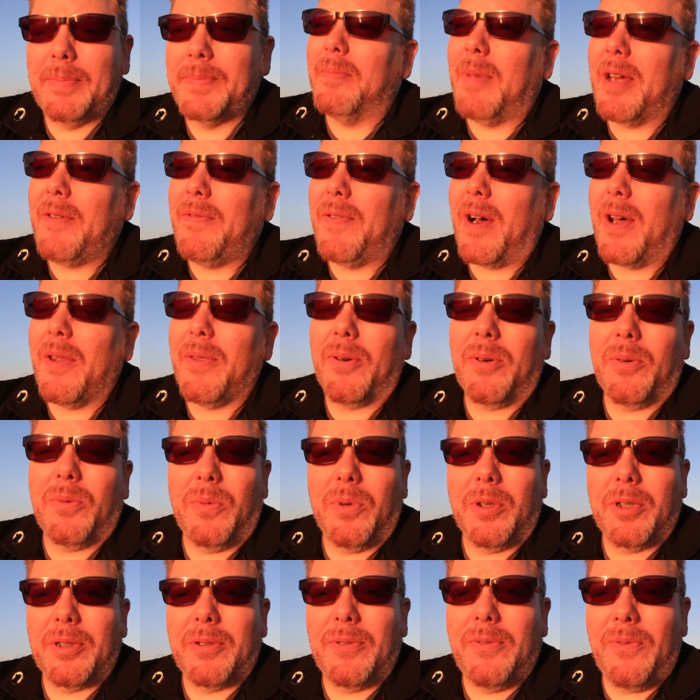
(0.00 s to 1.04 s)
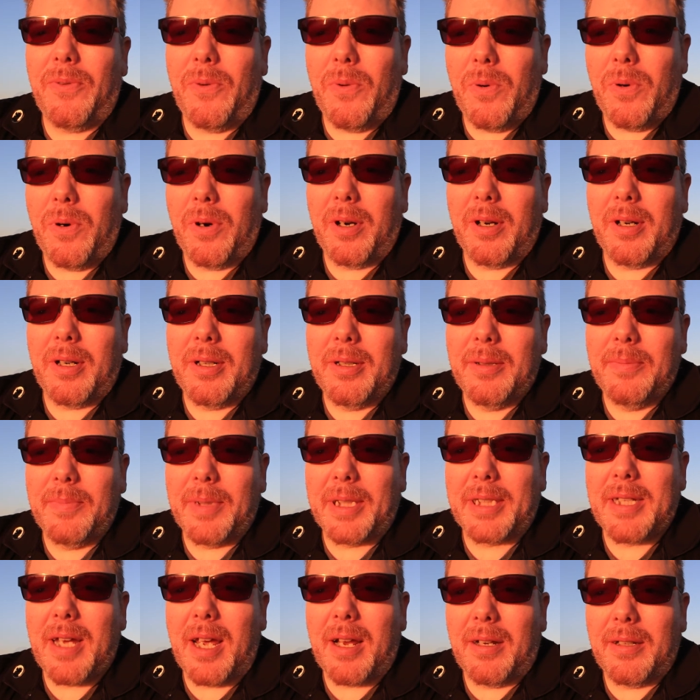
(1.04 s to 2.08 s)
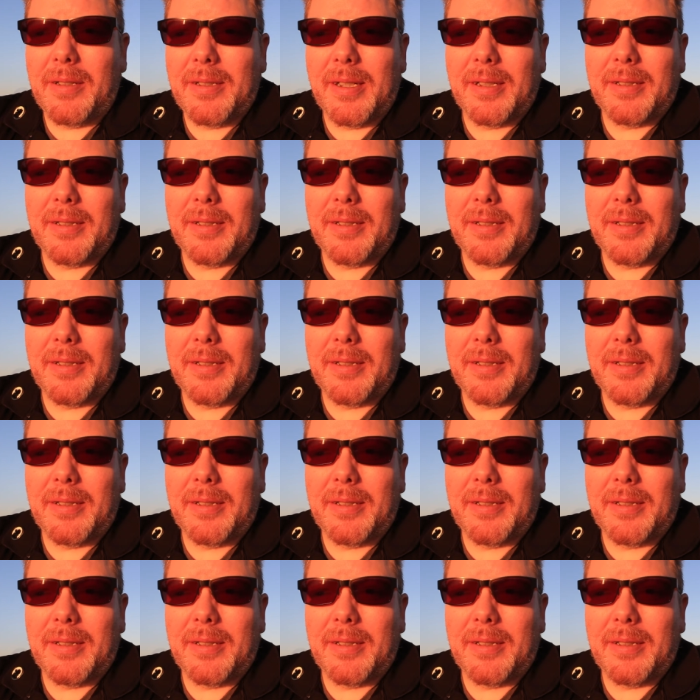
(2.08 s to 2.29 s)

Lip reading: My father worked for McDonnell